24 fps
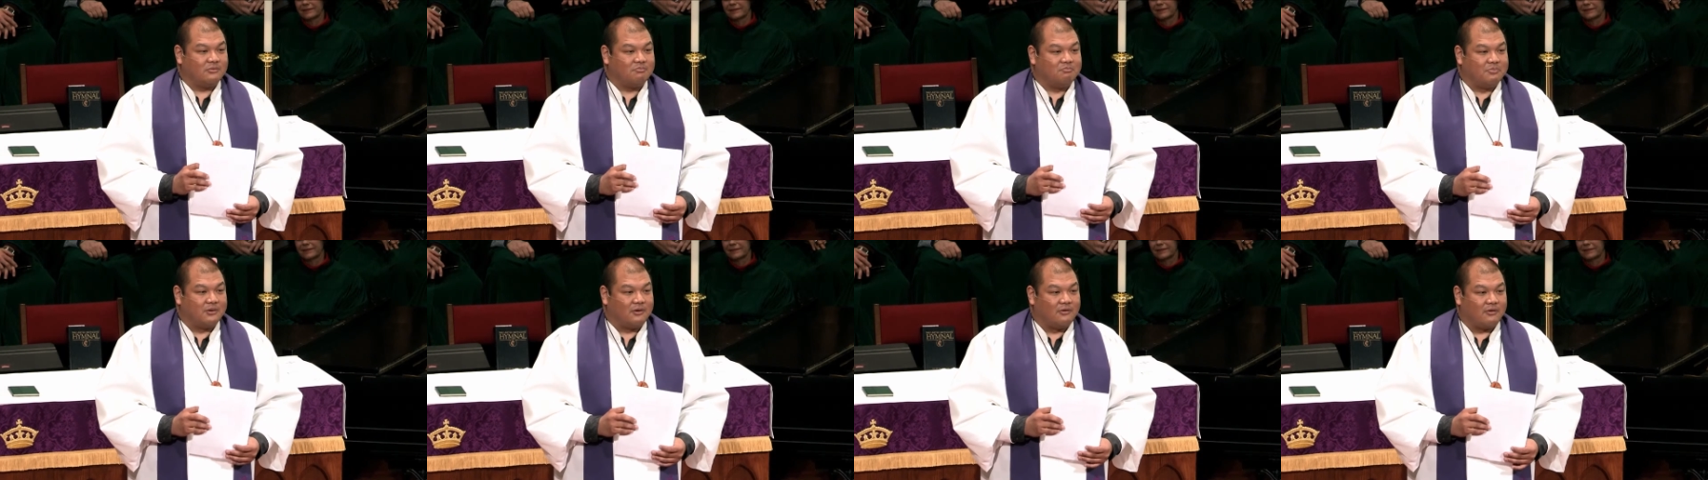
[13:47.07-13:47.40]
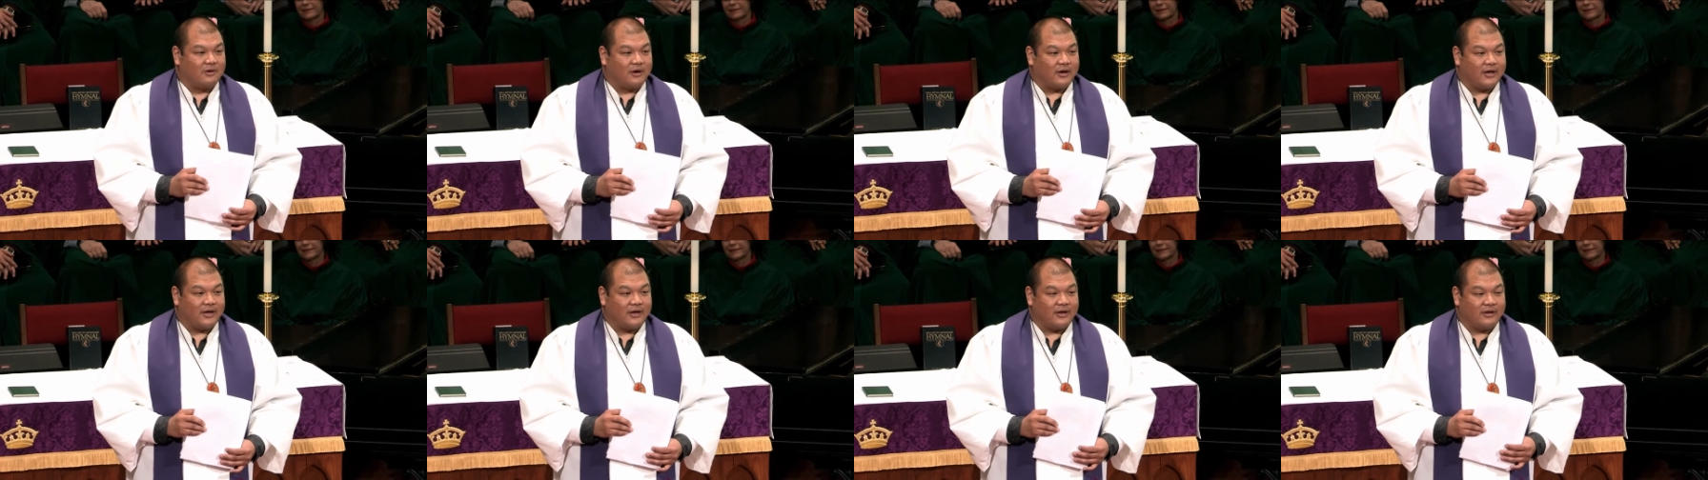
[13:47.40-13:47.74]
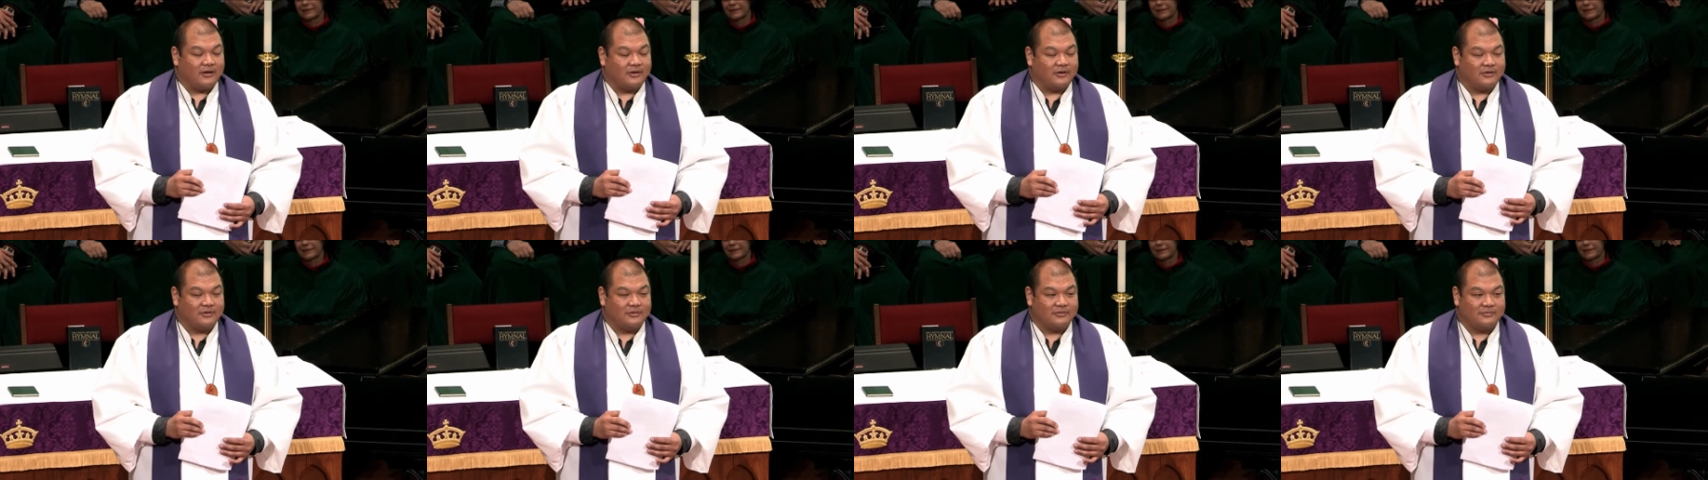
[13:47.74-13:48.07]
boy
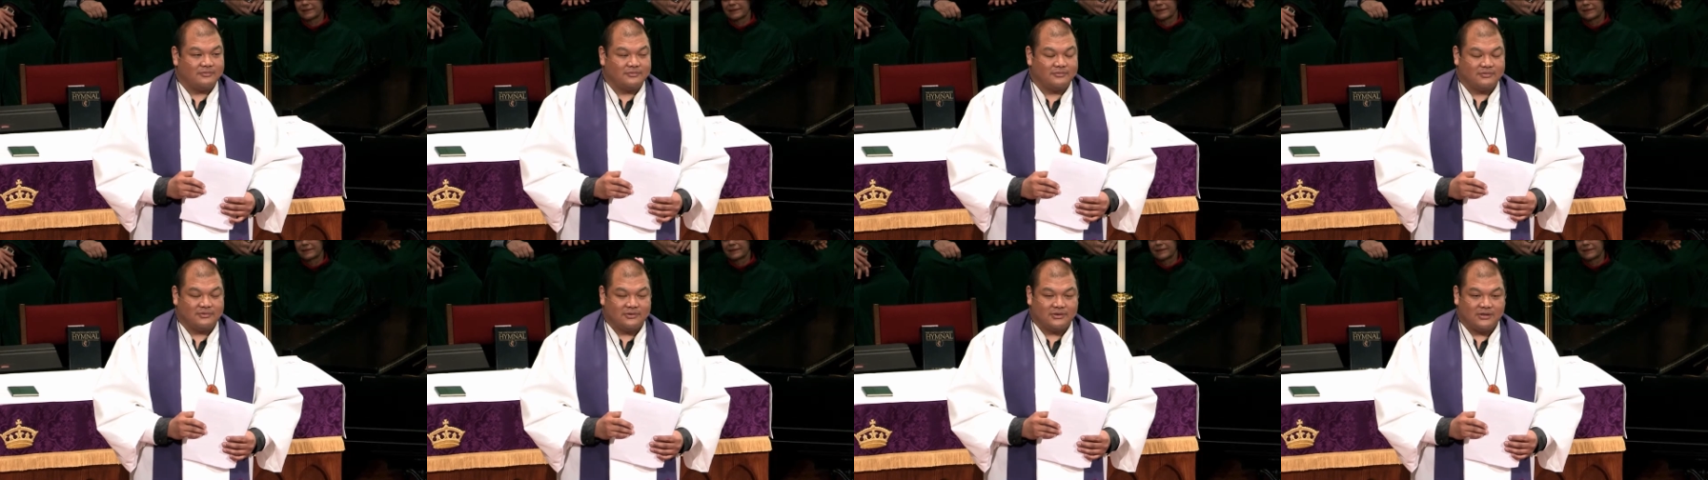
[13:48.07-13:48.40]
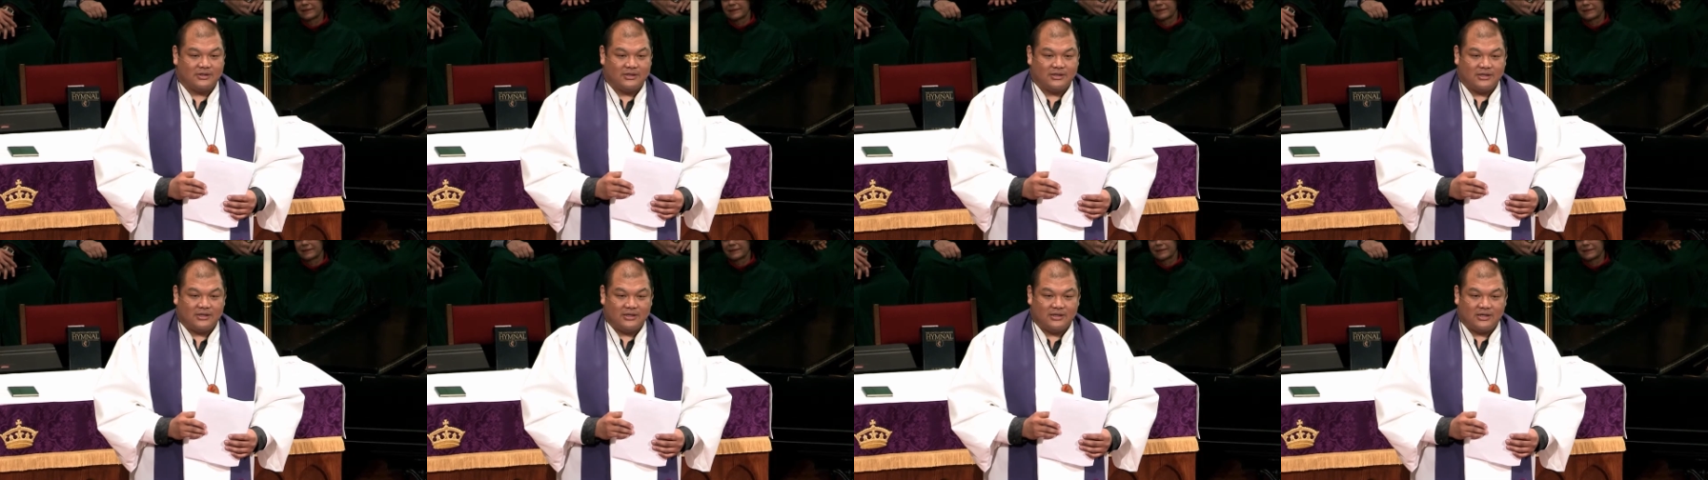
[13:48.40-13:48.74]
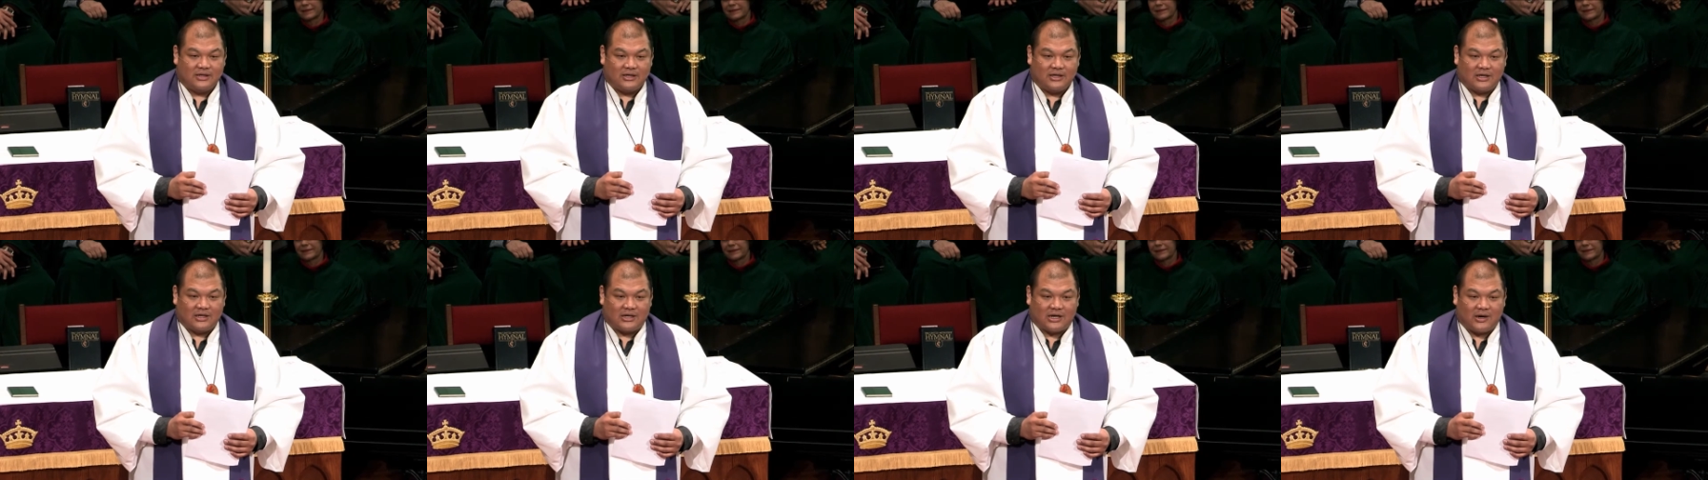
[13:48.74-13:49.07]

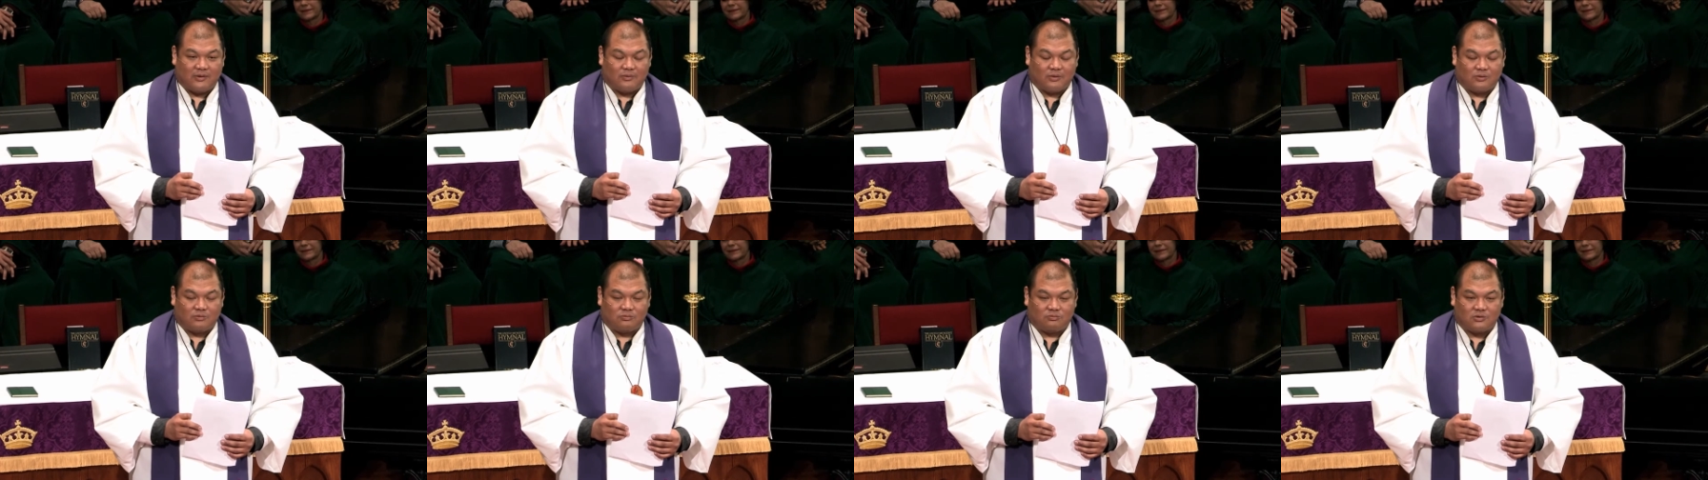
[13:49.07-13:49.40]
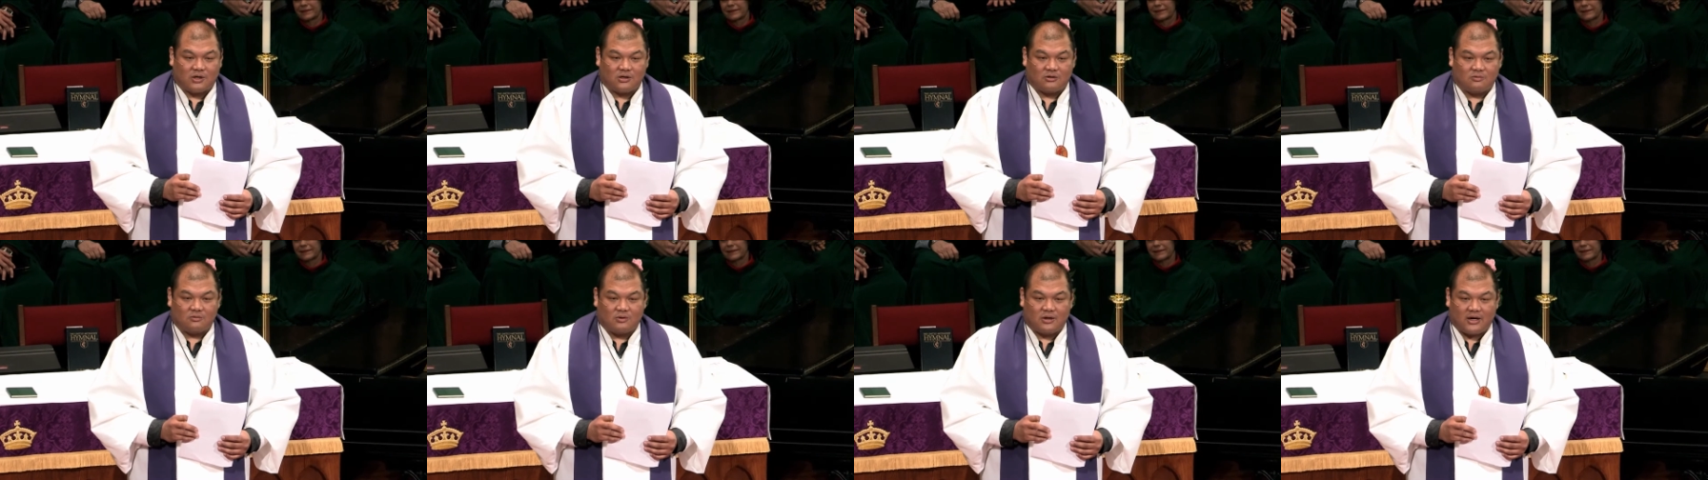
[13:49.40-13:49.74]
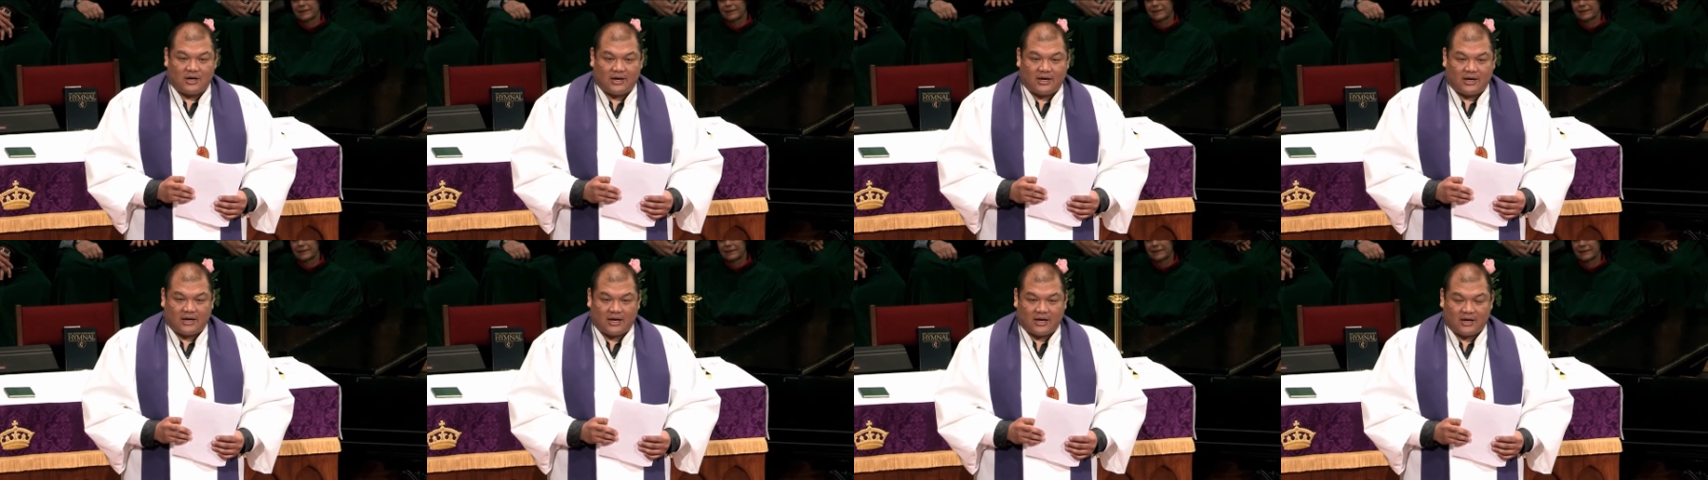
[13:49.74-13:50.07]
and I will run
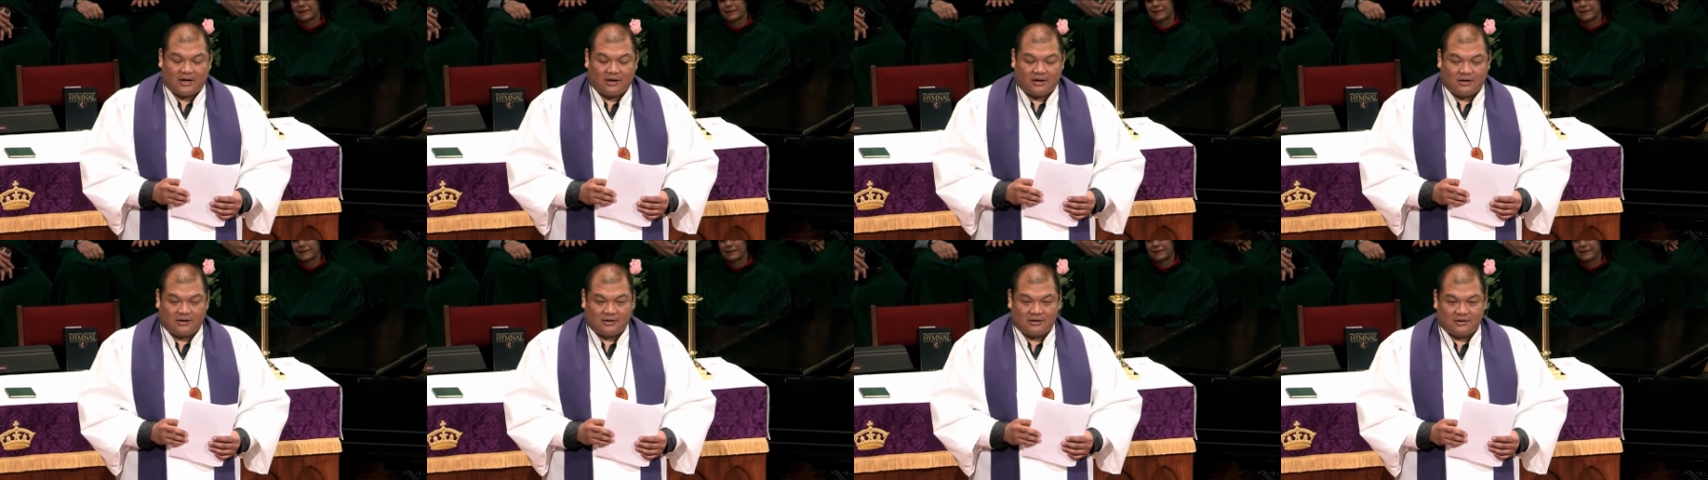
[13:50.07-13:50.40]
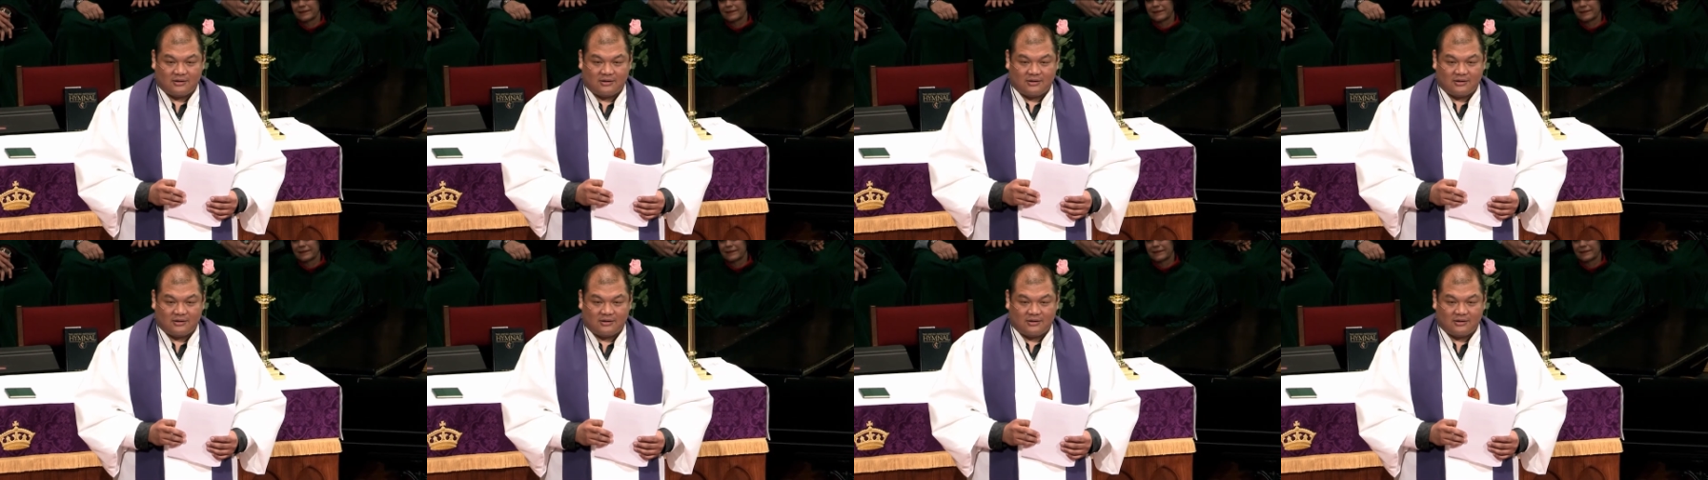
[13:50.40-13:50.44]
away